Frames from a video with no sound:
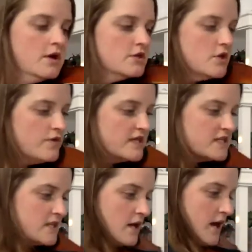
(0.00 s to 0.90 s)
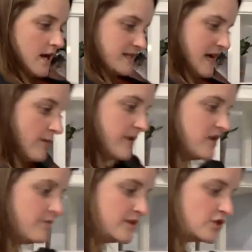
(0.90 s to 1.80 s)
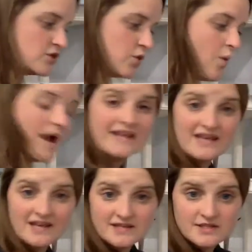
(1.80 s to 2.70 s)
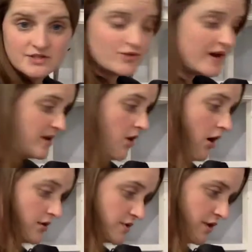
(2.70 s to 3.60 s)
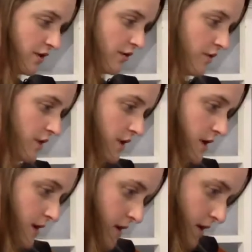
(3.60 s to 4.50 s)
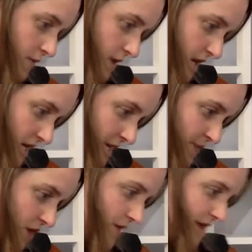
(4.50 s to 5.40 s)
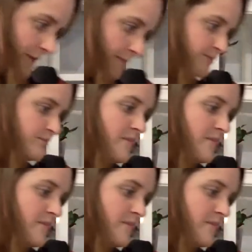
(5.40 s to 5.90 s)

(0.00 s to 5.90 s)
So this downbeat of measure 20 is a train also. We're going to keep going.